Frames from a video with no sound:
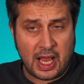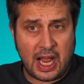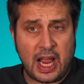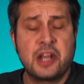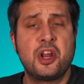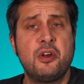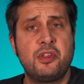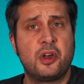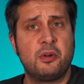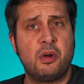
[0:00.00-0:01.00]
I know,
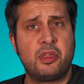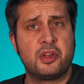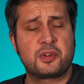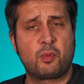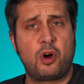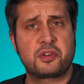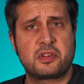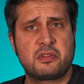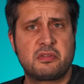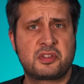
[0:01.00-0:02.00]
though, that what
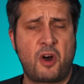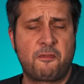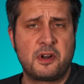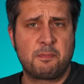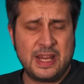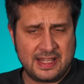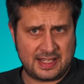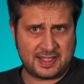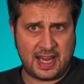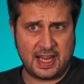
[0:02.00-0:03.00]
Soverign Pete
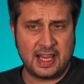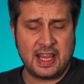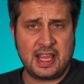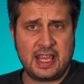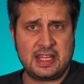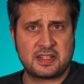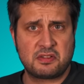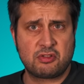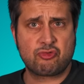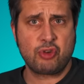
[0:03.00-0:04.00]
is saying
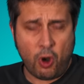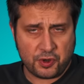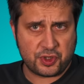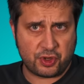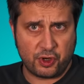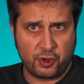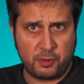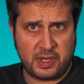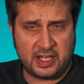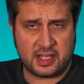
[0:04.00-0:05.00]
is not true,
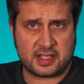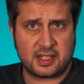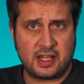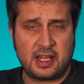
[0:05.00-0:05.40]
because